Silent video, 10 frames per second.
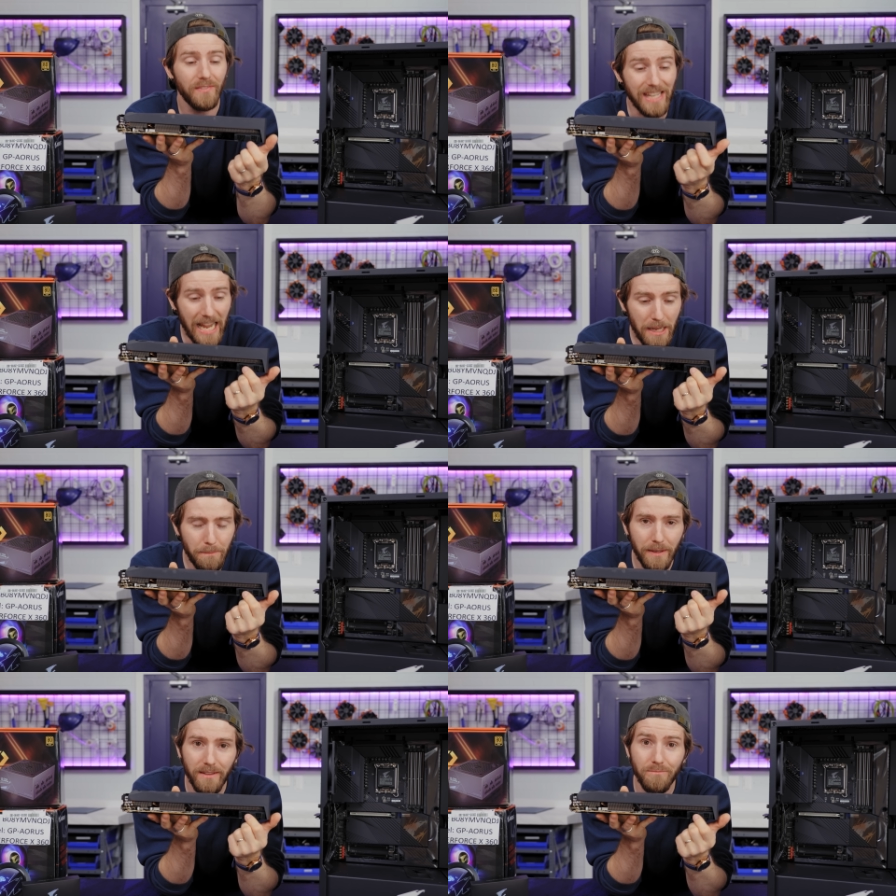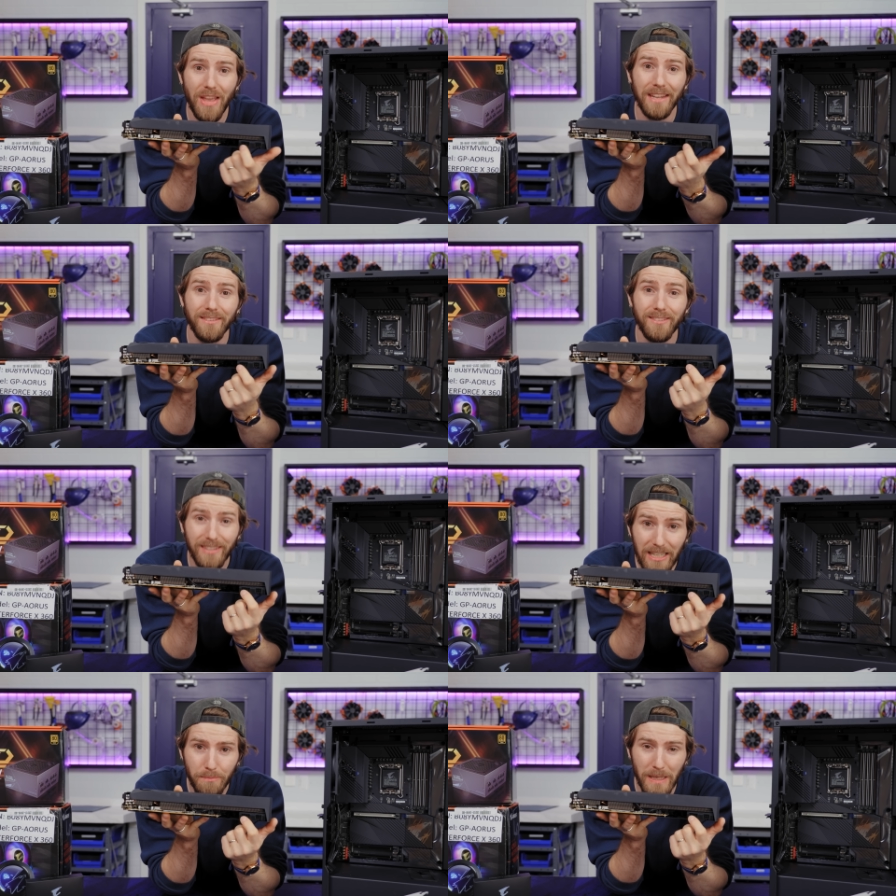The 8-pin and
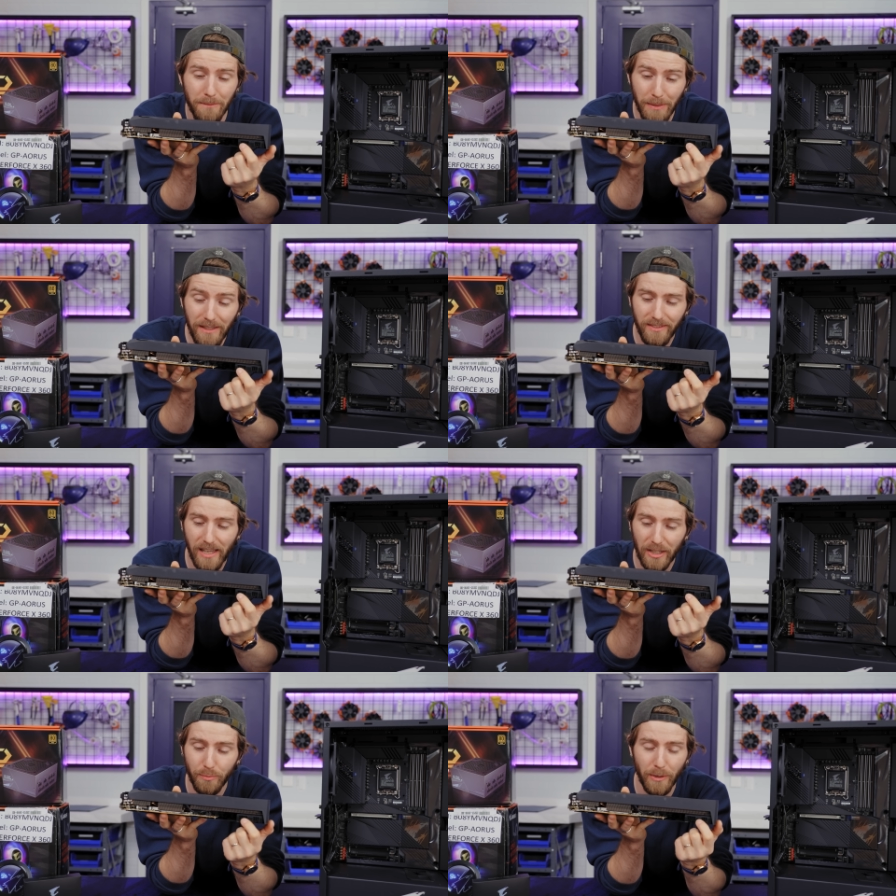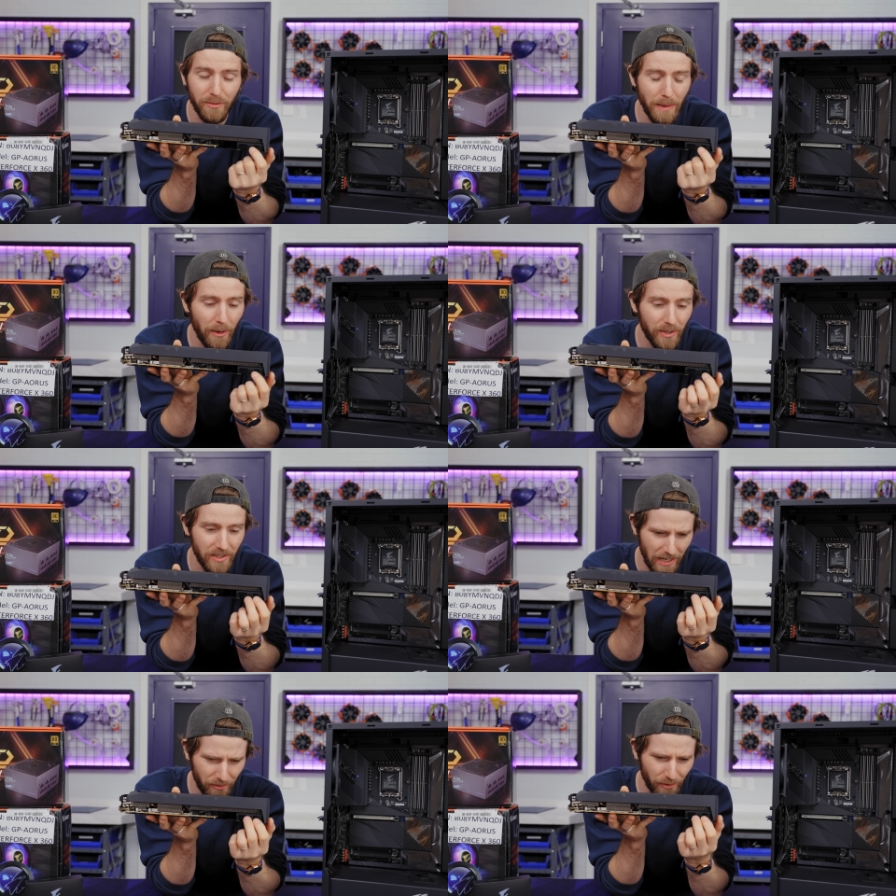6-pin PCI Express power
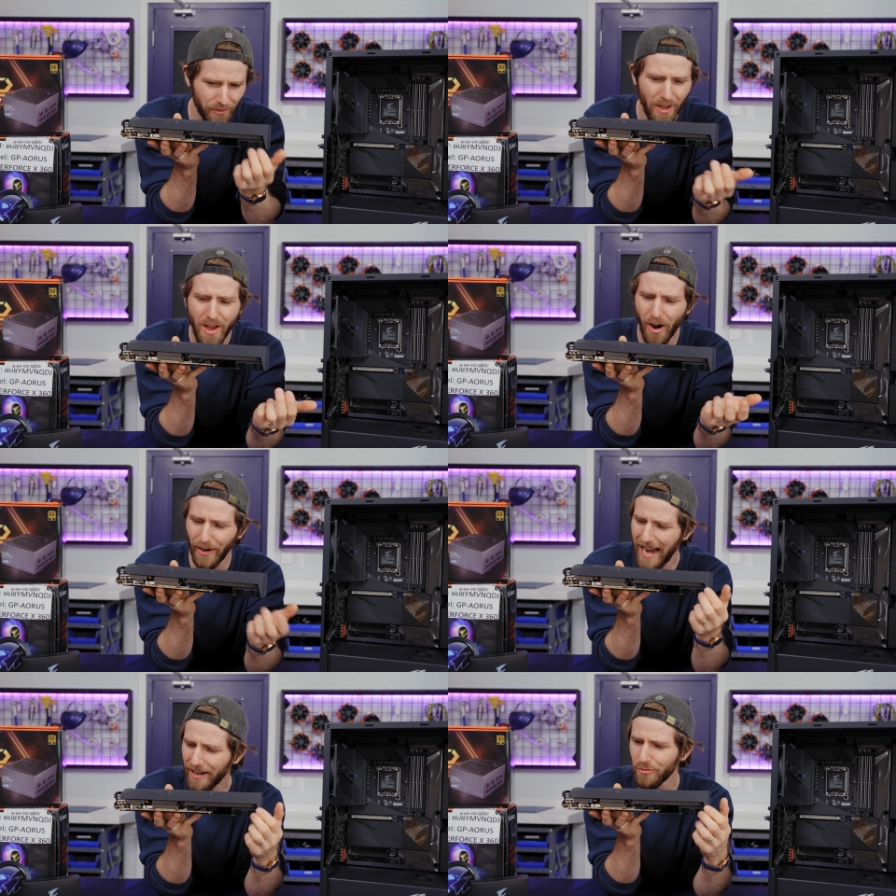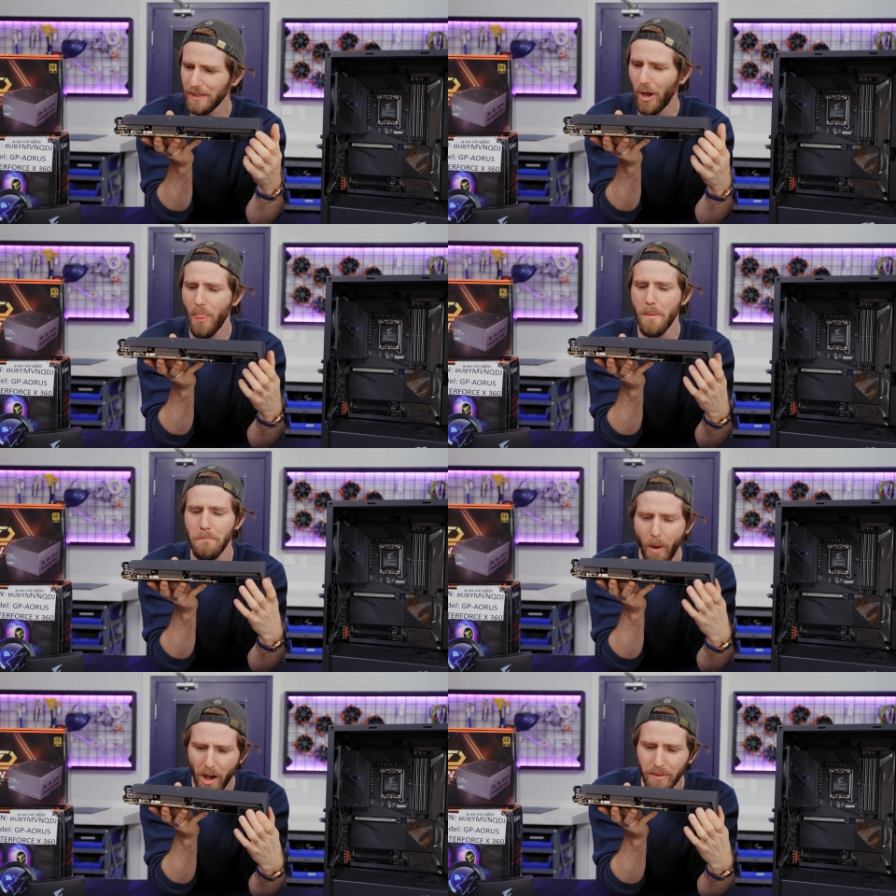connectors are actually on the
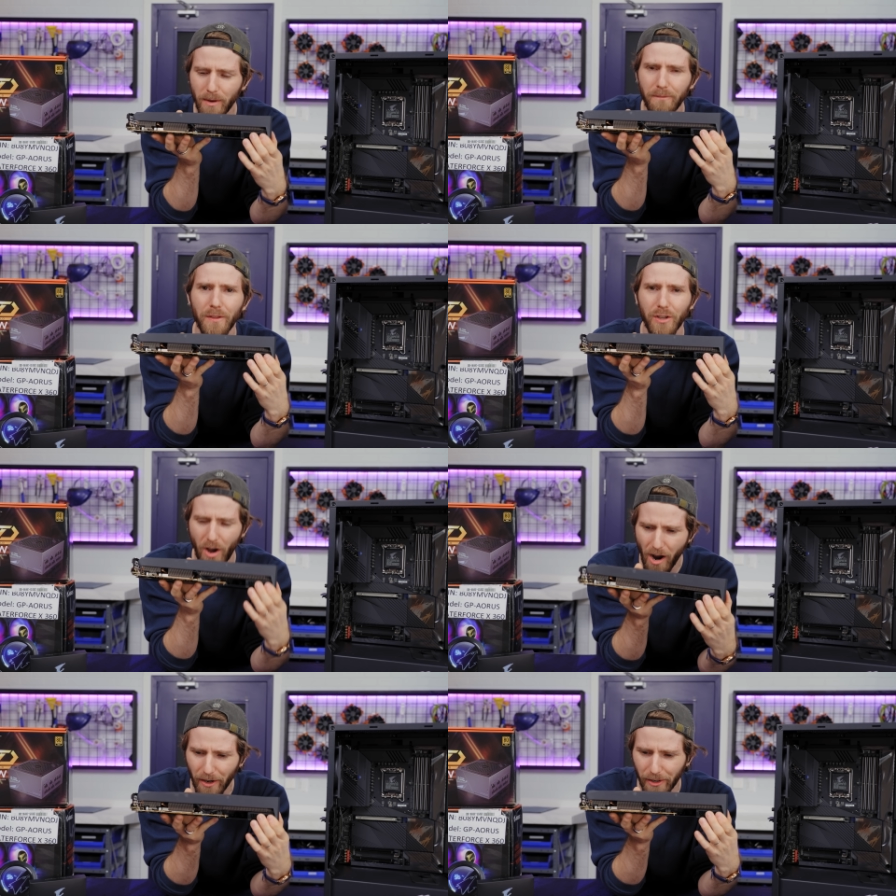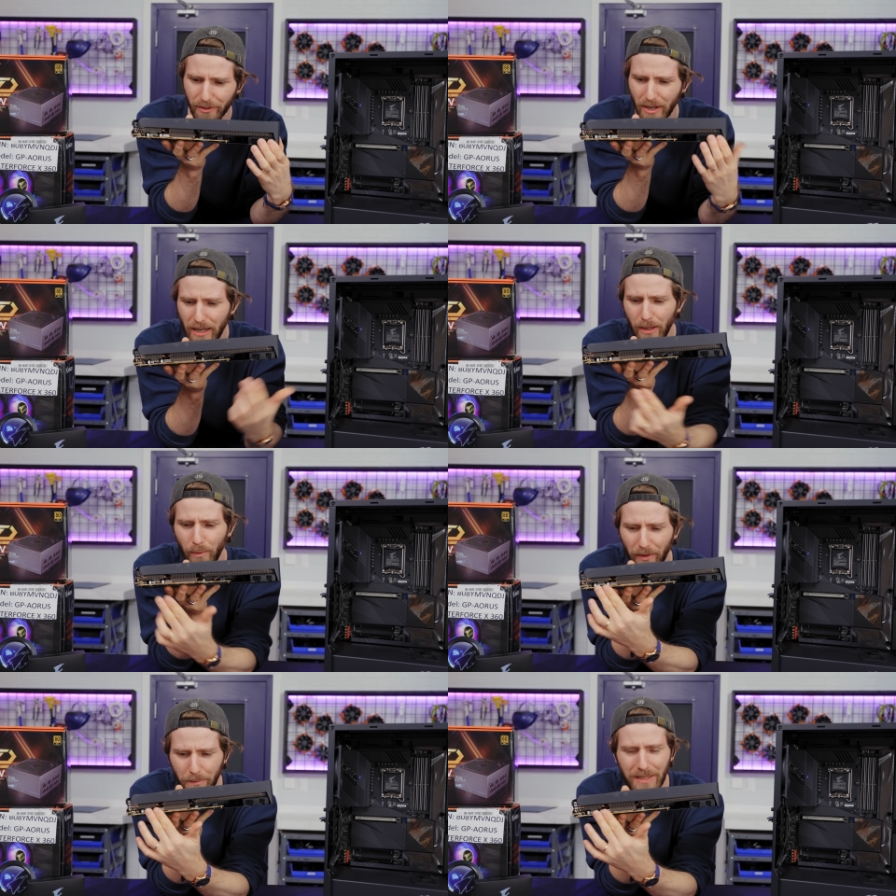bottom of the card
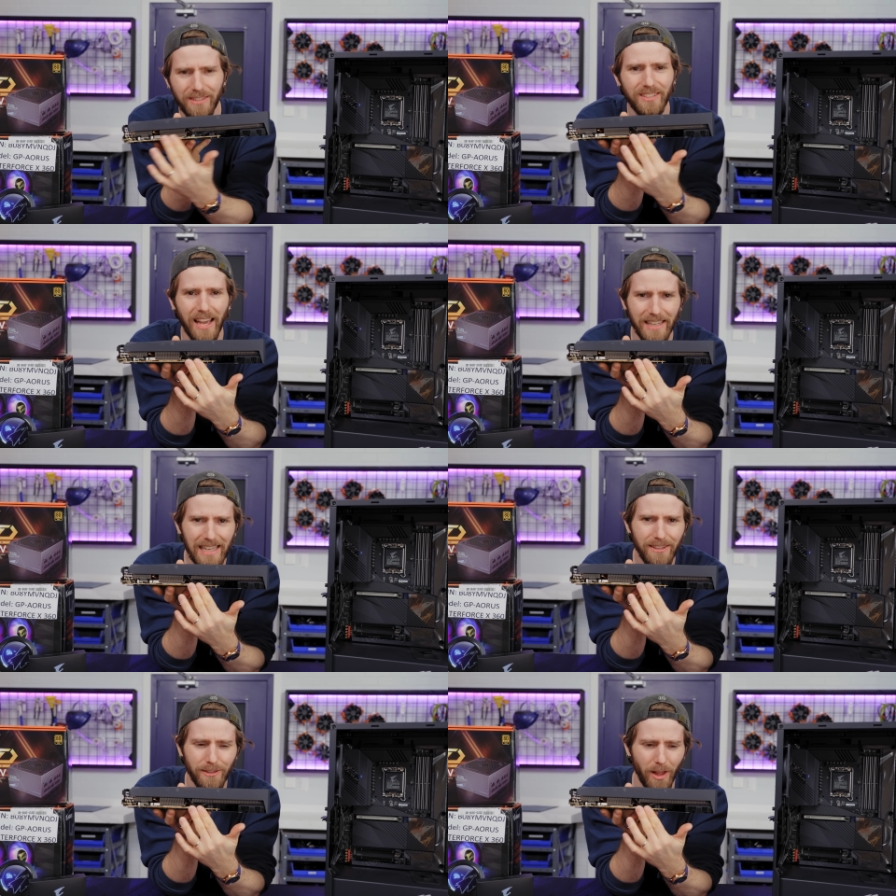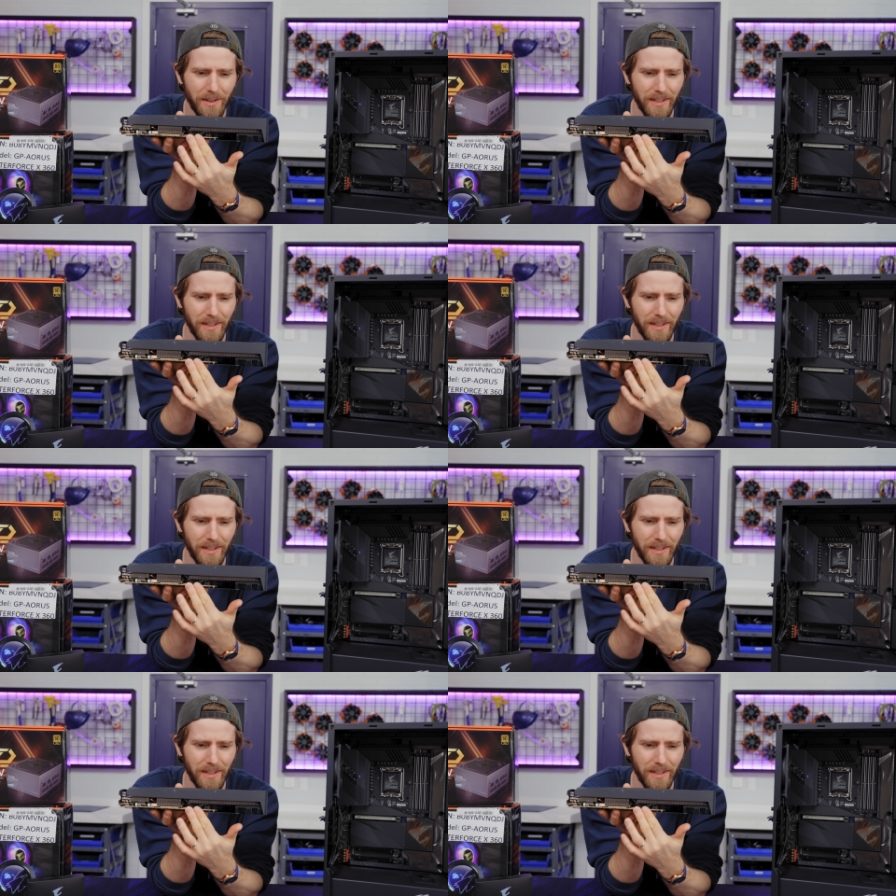where the PCIe slot